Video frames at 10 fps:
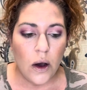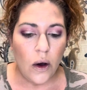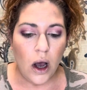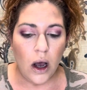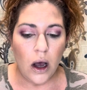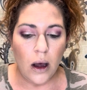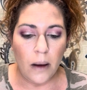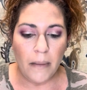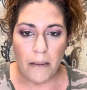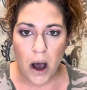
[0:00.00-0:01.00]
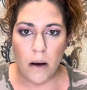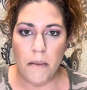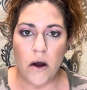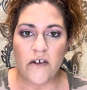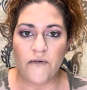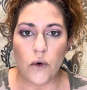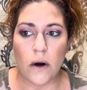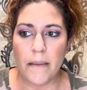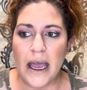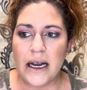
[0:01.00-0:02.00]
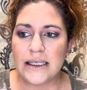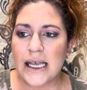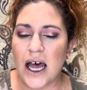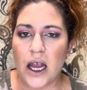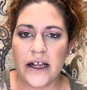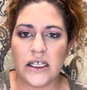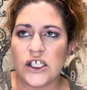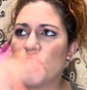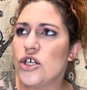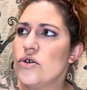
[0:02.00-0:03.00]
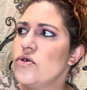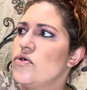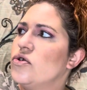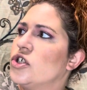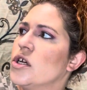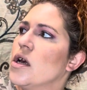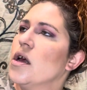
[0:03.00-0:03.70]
Uh, my mom bought it for him and it's got like this huge